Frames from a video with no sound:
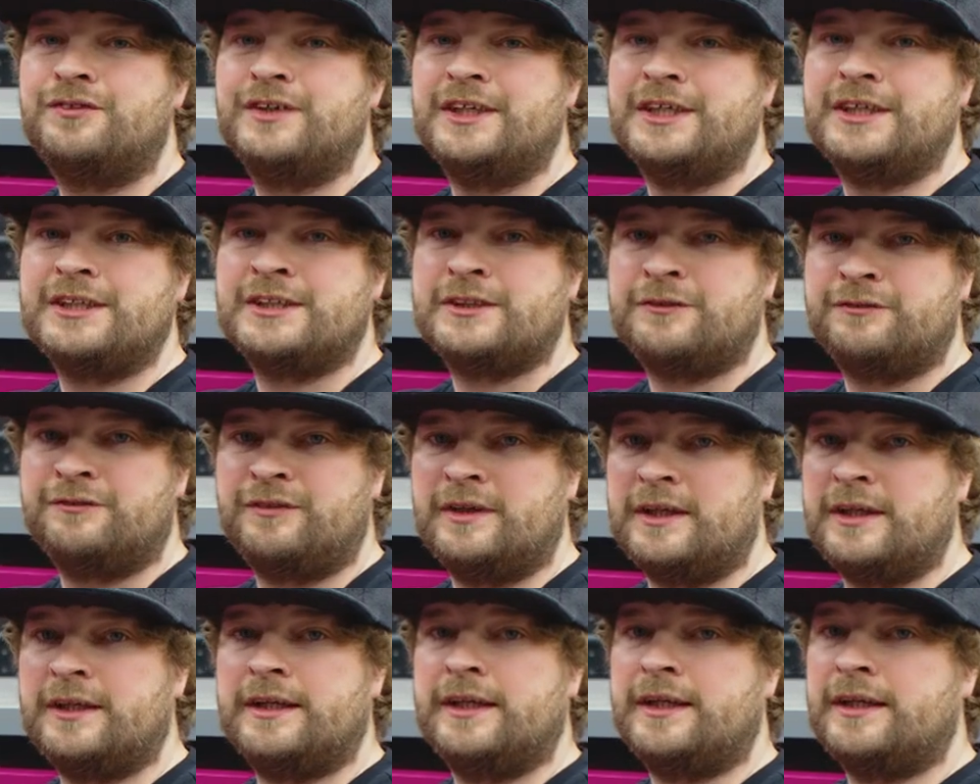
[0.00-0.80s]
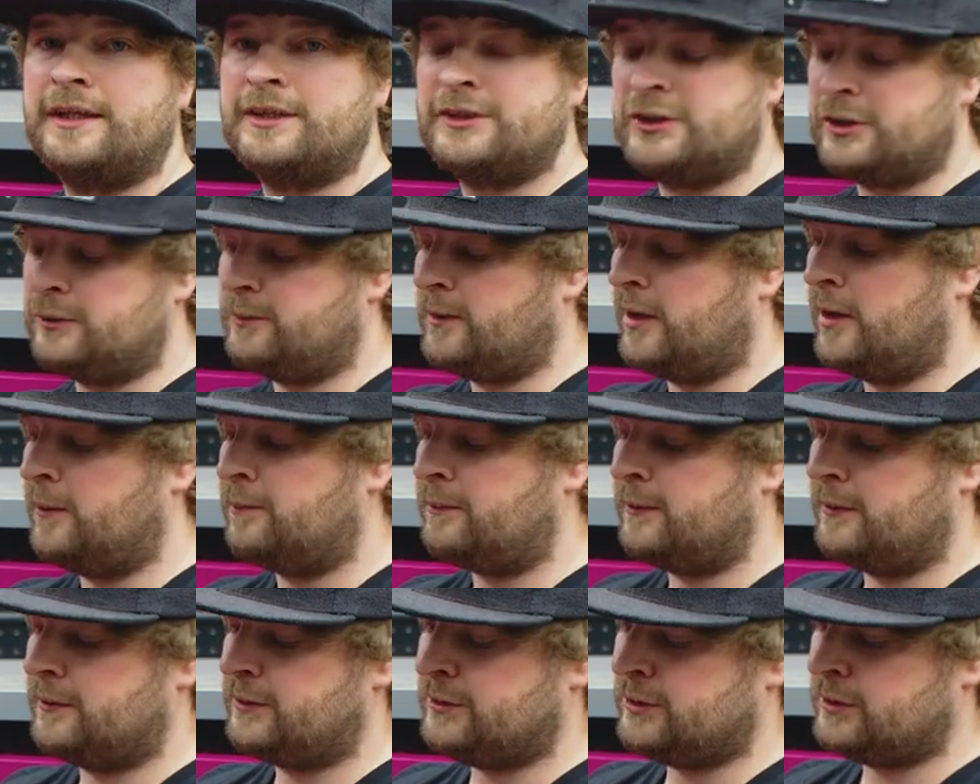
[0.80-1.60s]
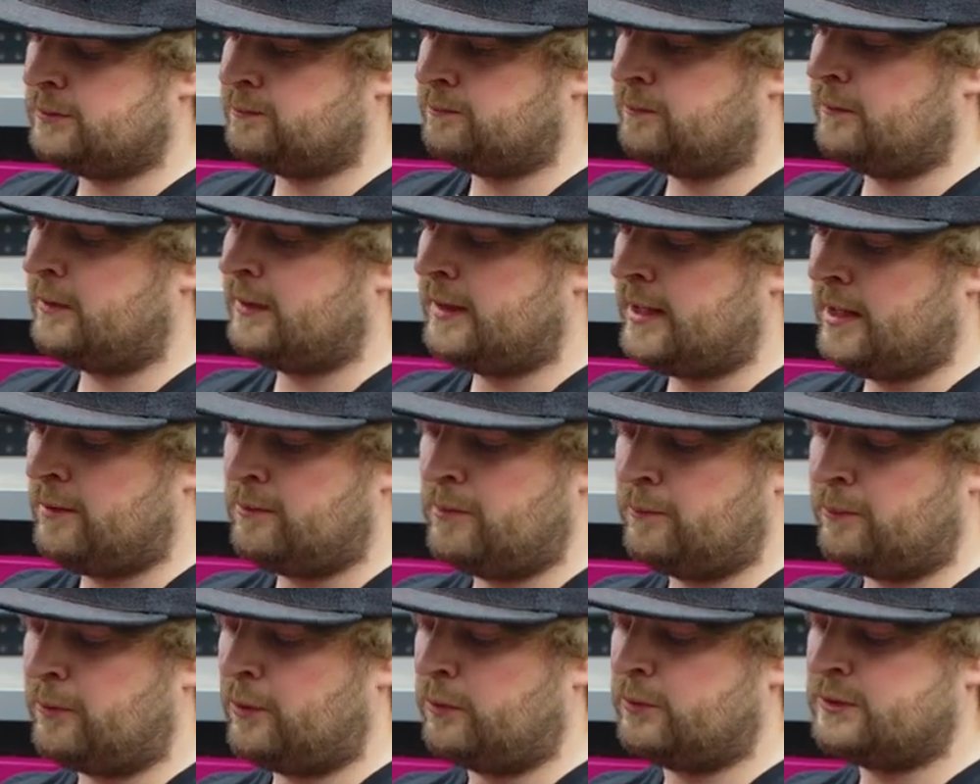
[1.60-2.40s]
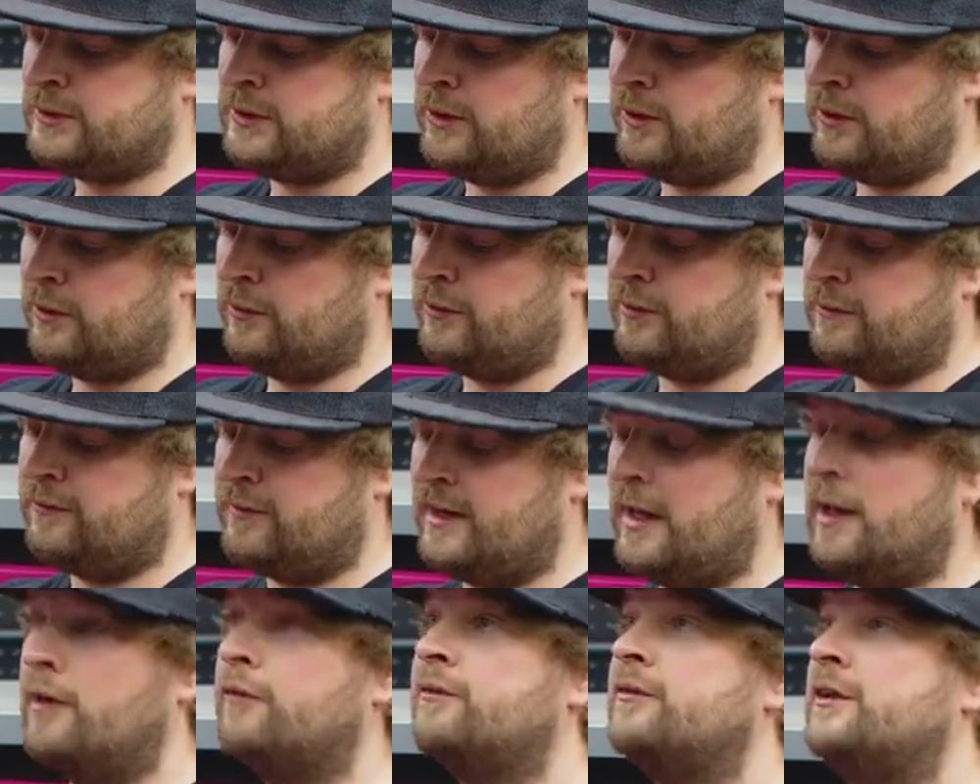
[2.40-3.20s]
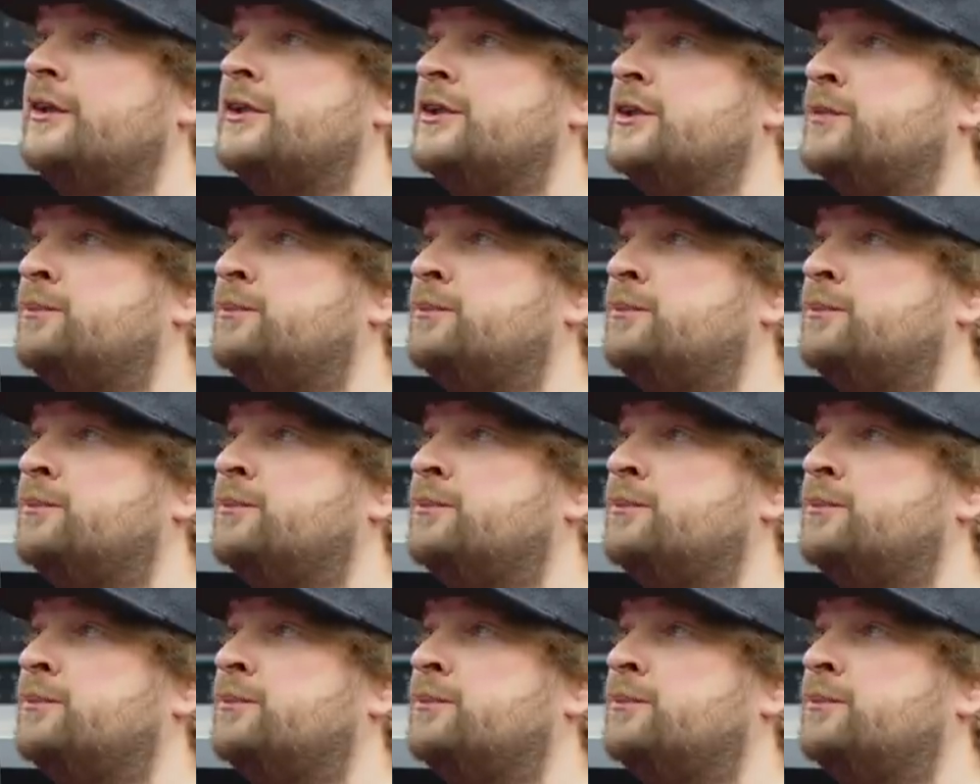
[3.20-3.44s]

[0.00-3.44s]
finished filling the inner tube up, just keep the bottle tight on the valve and